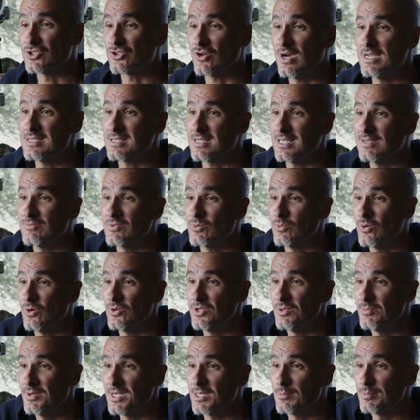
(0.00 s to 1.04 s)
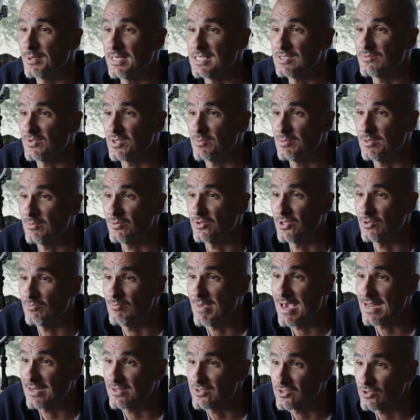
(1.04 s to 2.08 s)
trying to leave the world in a better place for the people that
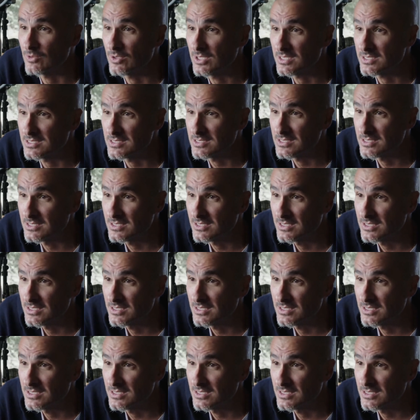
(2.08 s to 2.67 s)
matter to us,